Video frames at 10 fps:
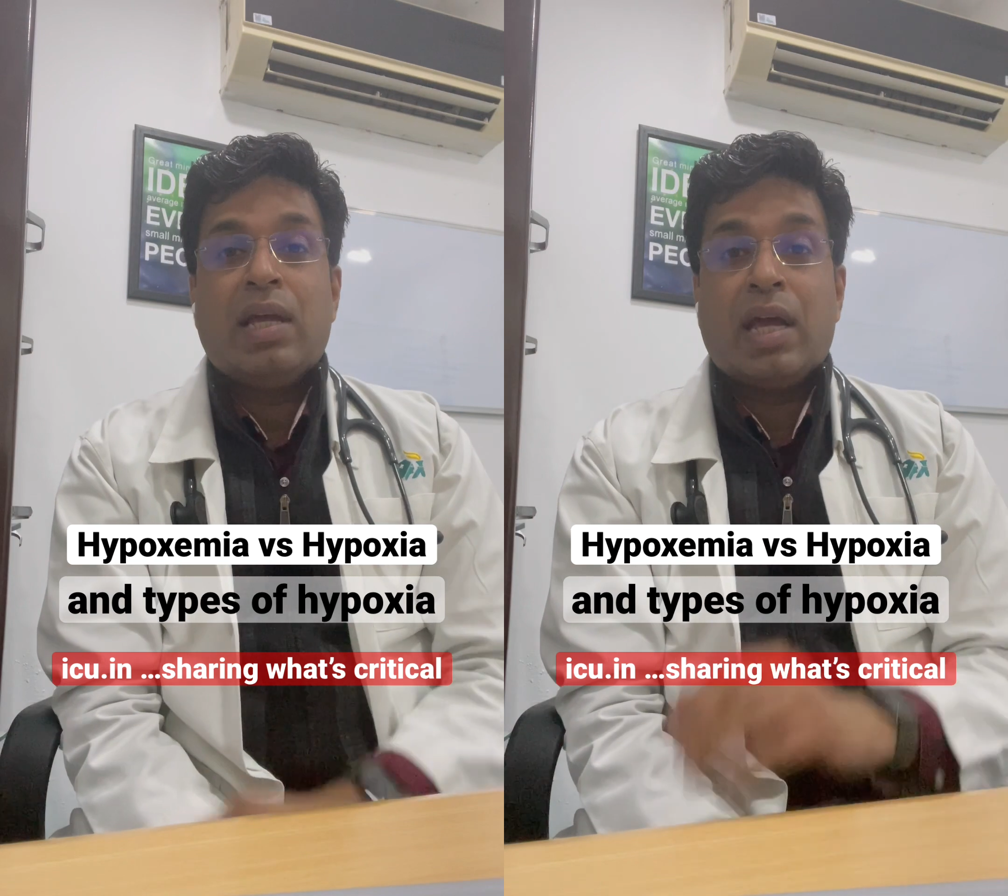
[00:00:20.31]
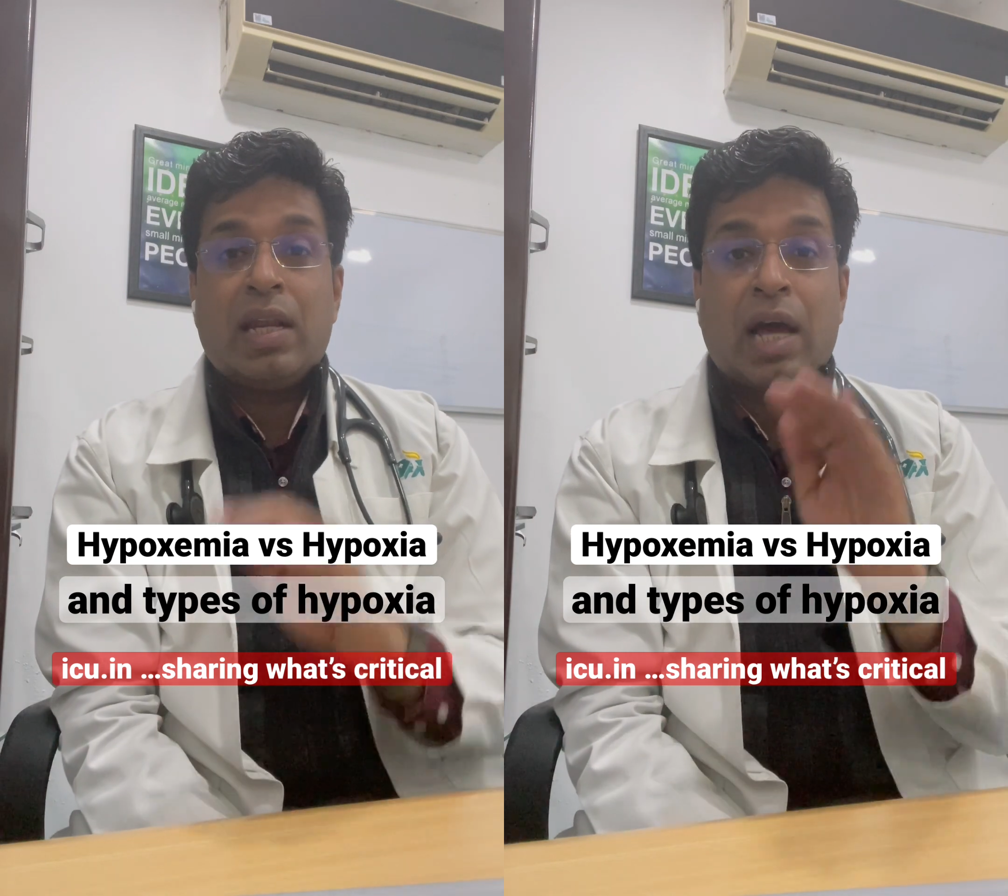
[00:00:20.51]

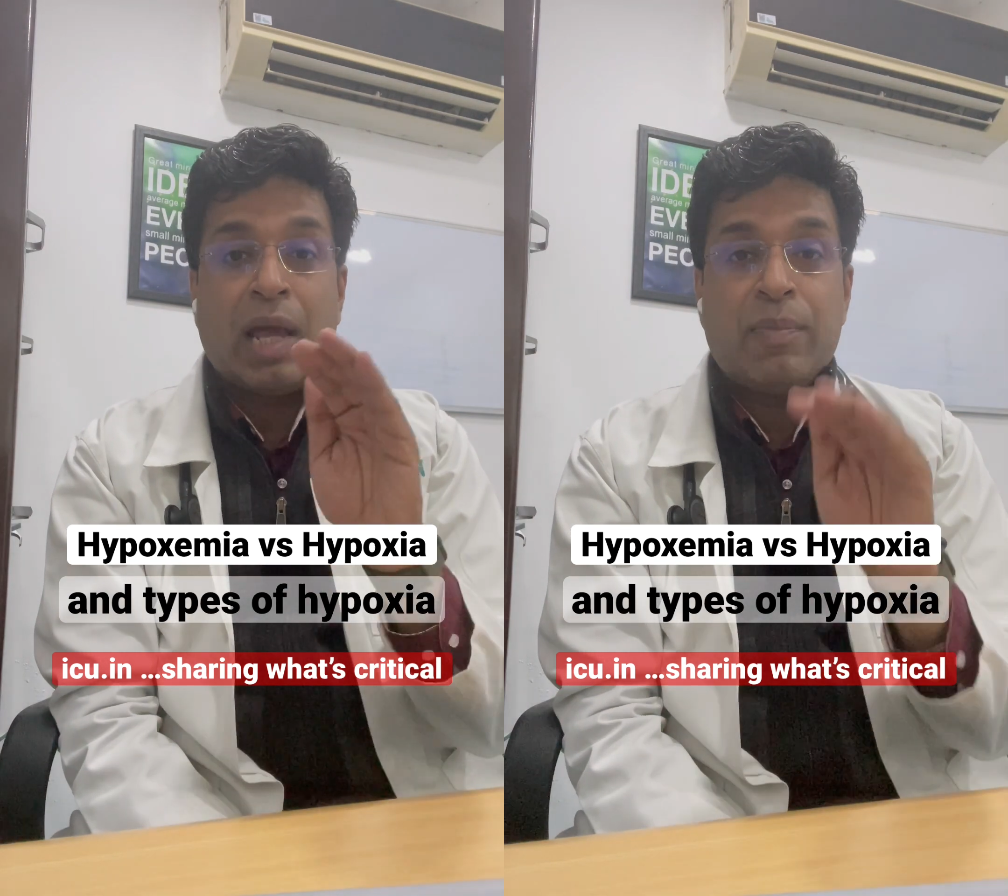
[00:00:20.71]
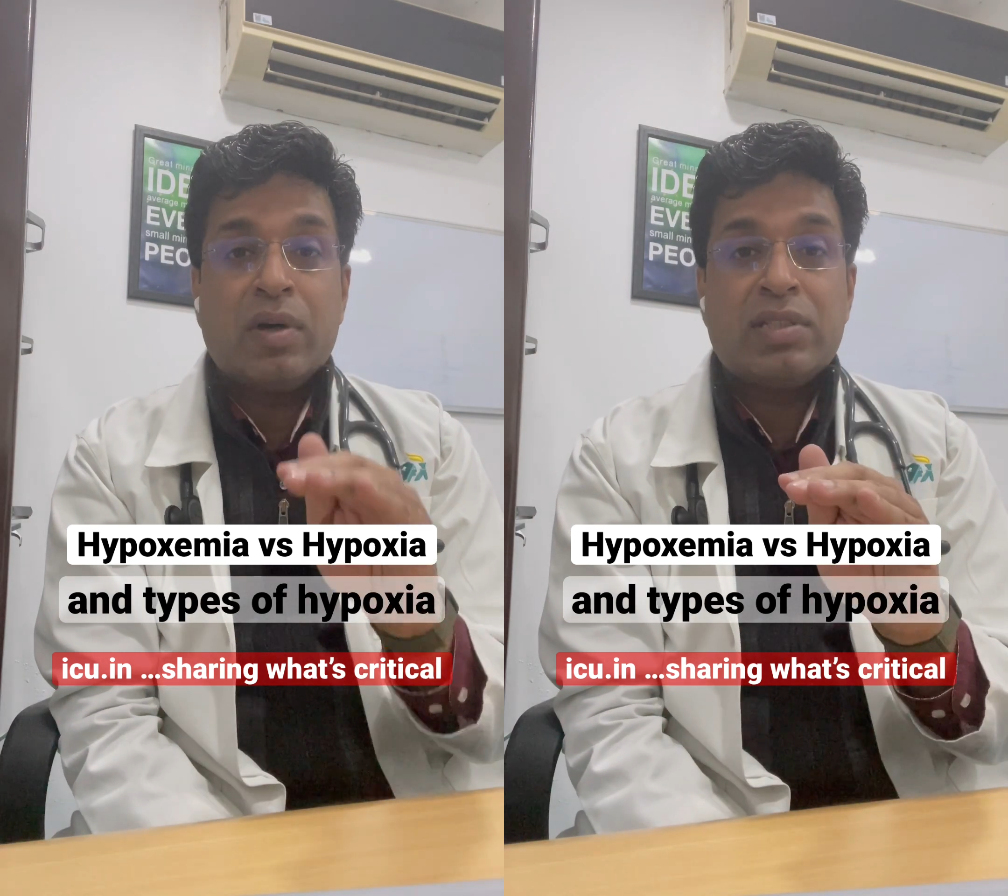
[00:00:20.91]
And
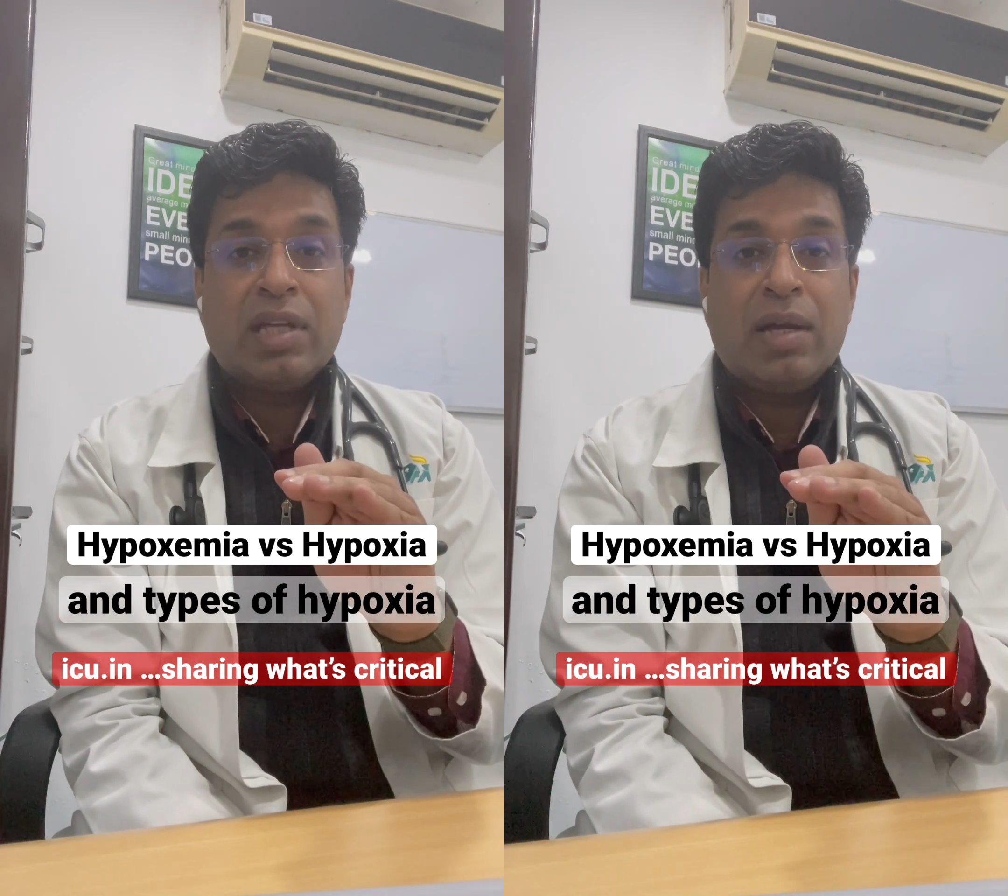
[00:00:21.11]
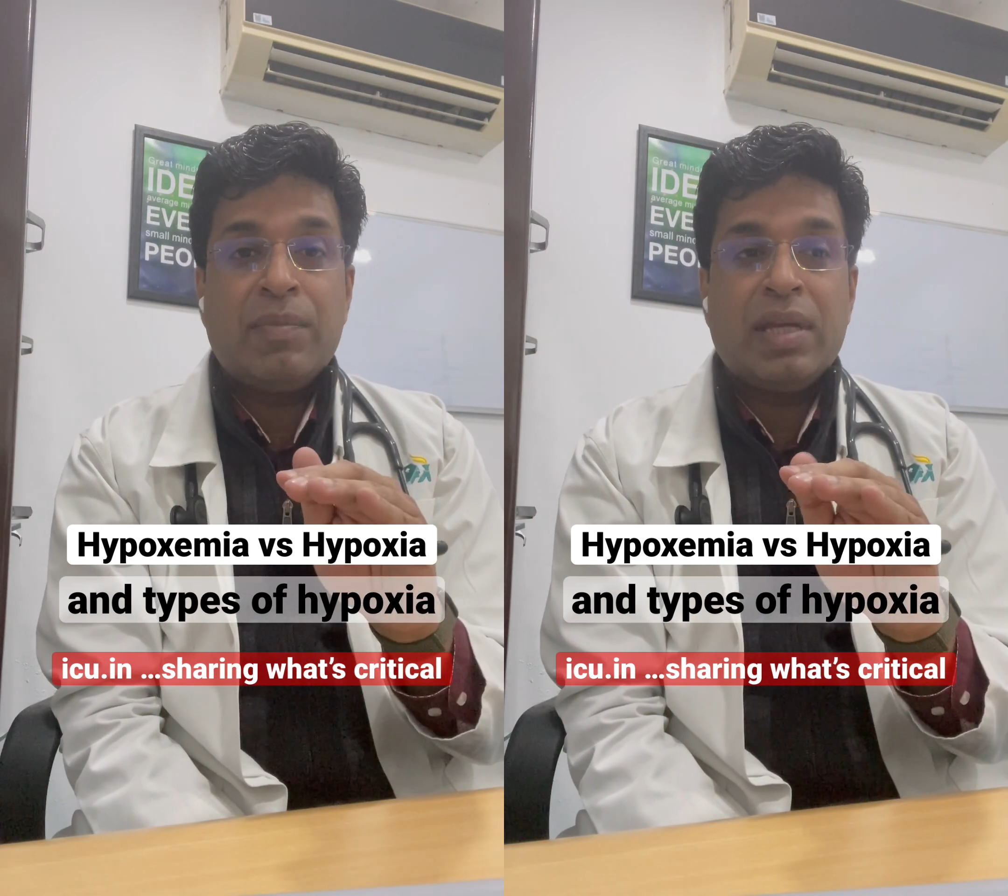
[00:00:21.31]

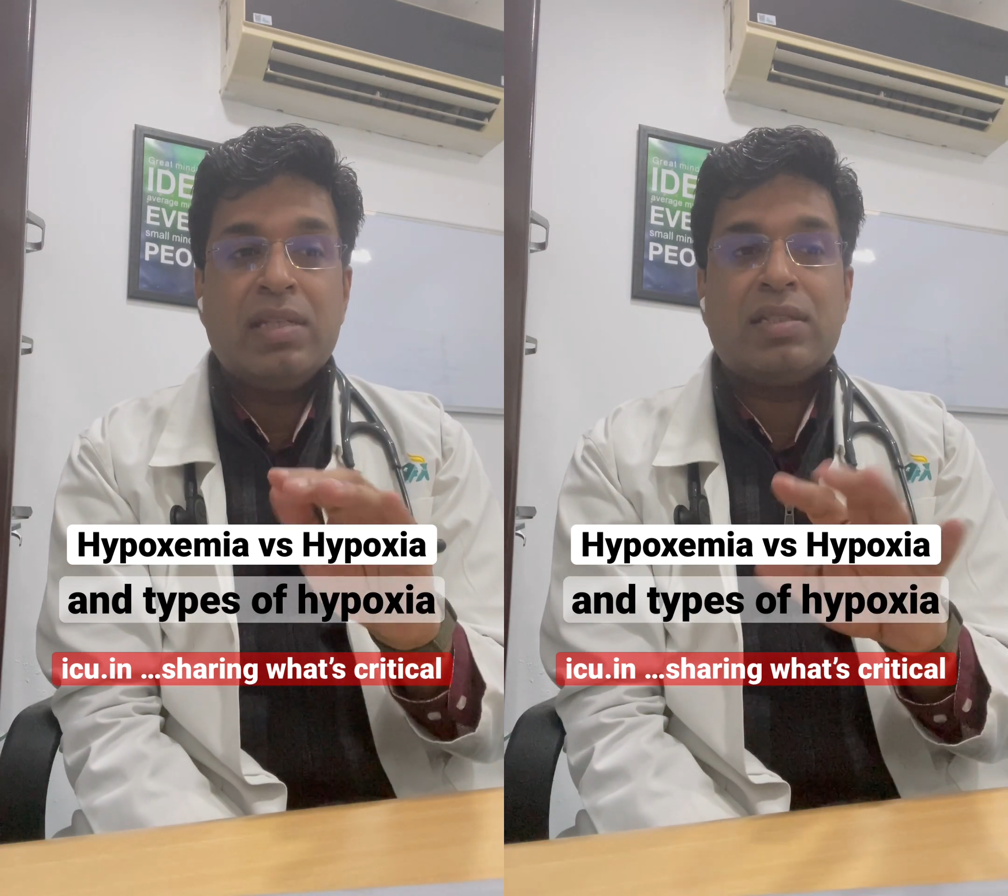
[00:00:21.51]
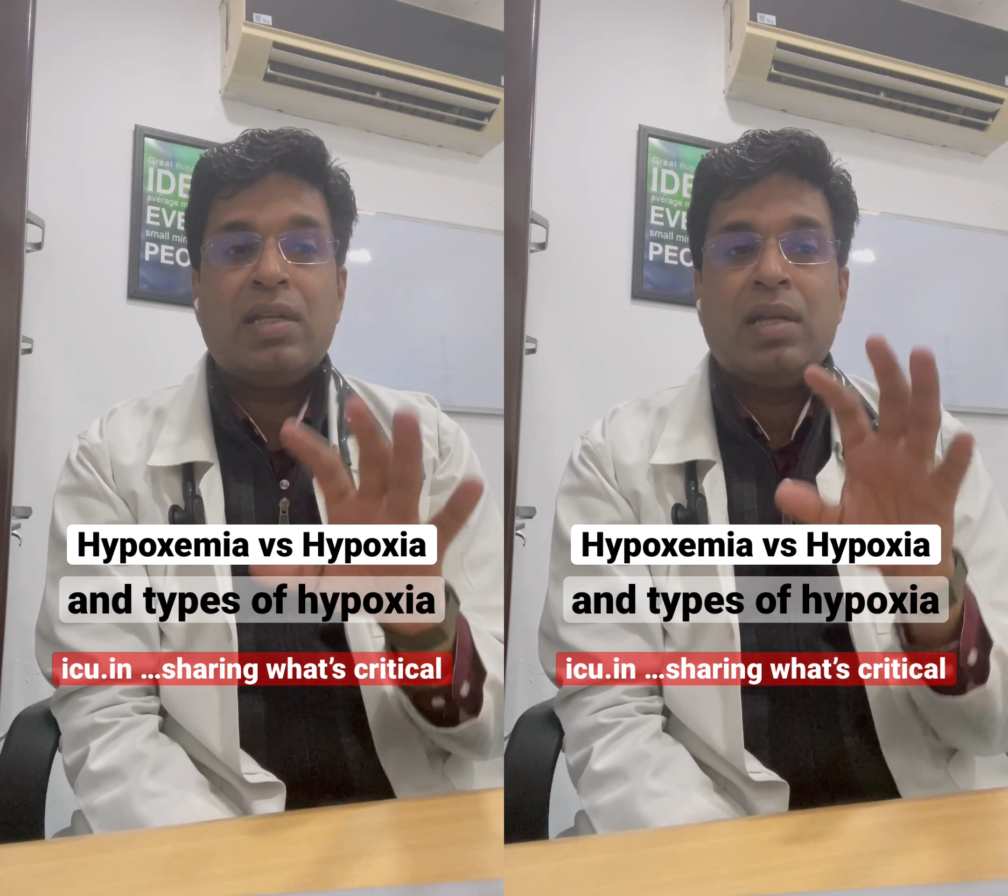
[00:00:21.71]
hypoxia means